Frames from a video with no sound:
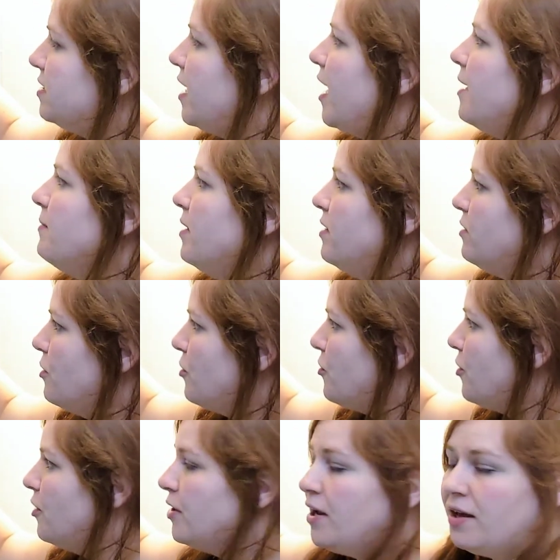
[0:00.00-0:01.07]
same, and the
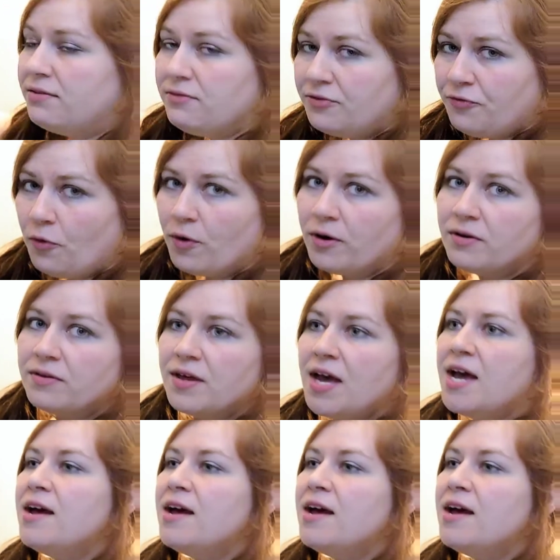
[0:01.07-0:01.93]
third and the fourth.